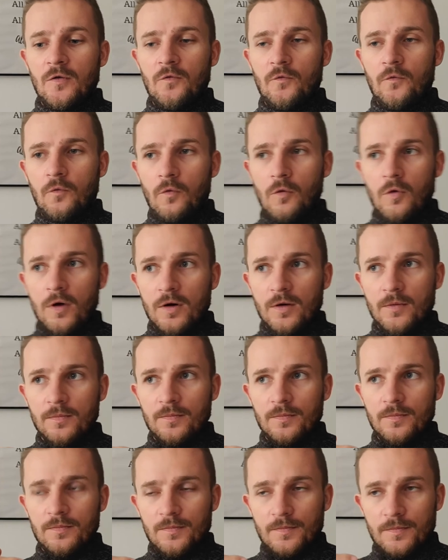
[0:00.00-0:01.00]
for
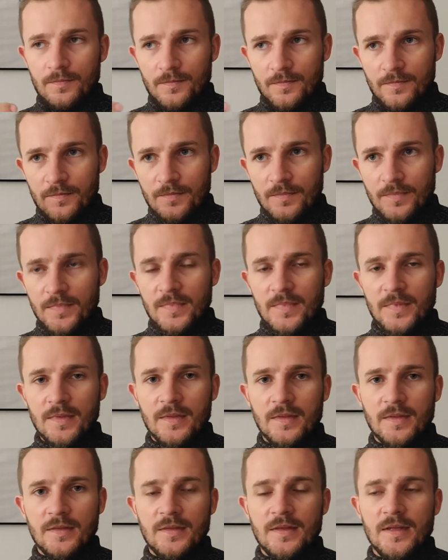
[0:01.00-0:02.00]

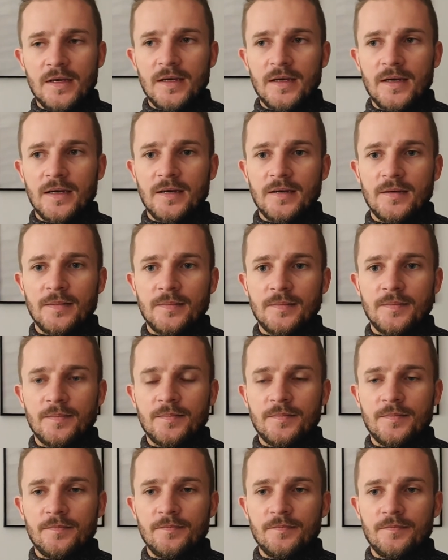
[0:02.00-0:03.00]
the
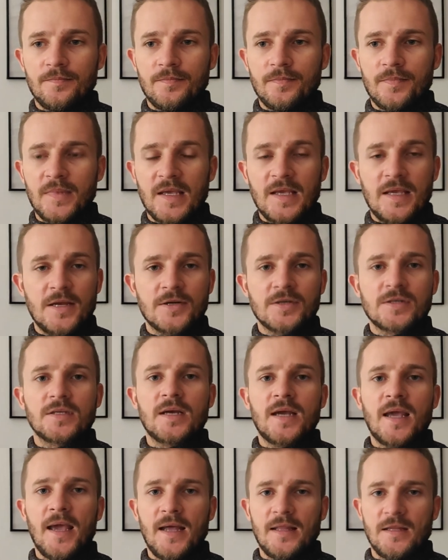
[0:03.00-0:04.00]
years
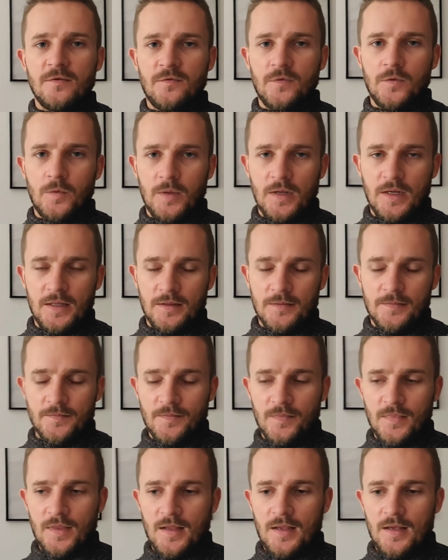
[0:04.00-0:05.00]
ahead, if you will.
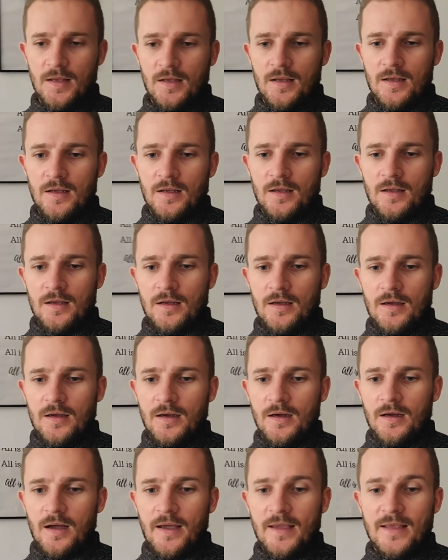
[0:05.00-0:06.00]

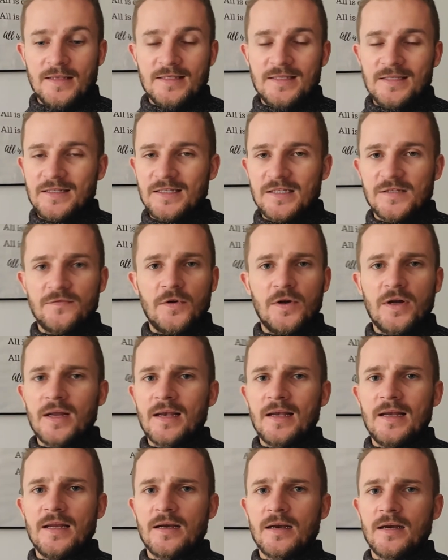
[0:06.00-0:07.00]
I can see this very
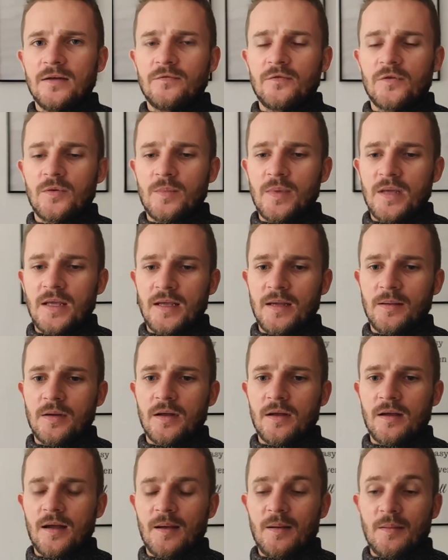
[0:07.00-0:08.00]
clearly for me.
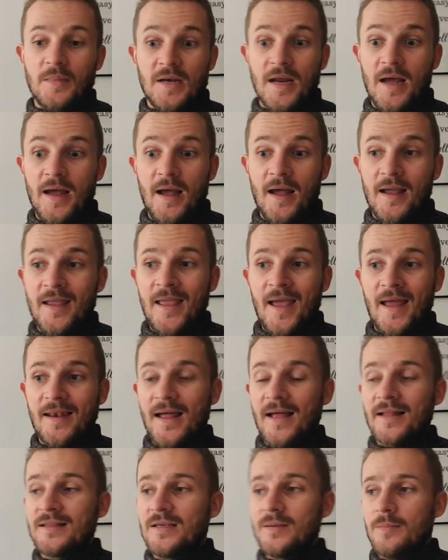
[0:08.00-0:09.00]
I mean, I
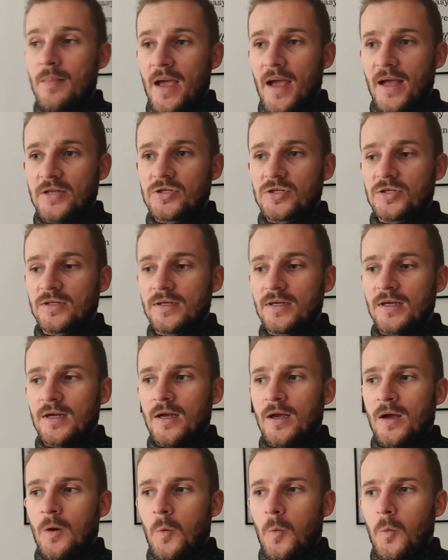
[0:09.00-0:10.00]
cannot imagine
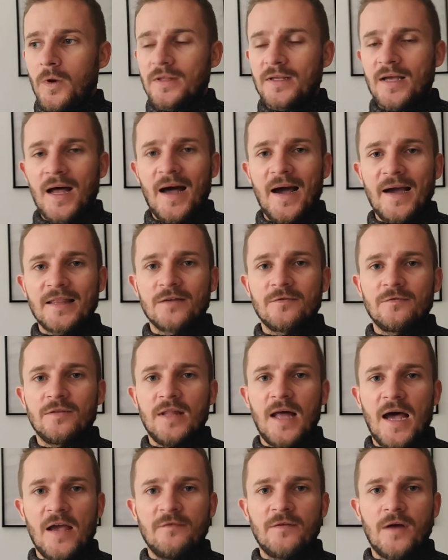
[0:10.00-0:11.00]
what kind of
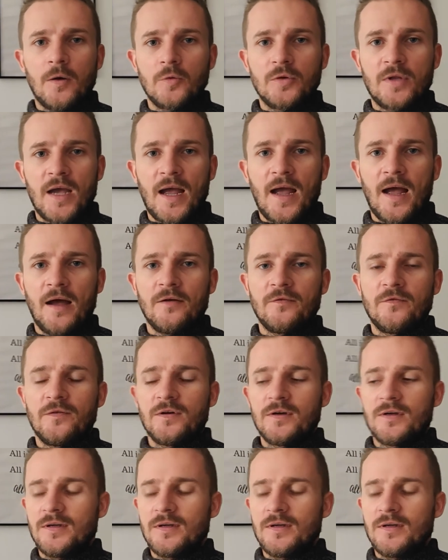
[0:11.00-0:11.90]
life I would have